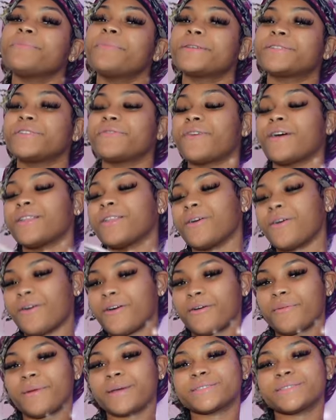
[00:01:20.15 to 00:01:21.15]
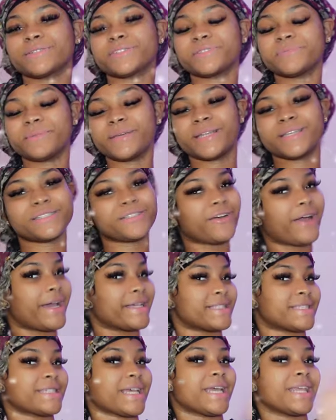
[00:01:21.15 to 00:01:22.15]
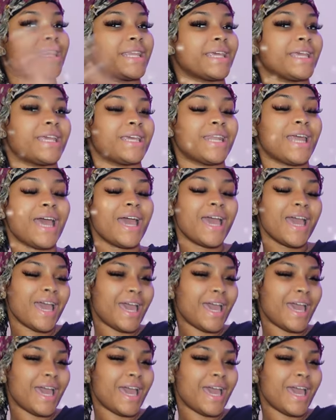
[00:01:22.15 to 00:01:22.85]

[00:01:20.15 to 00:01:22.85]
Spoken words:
make sure you follow all my social medias or Isis Eileen.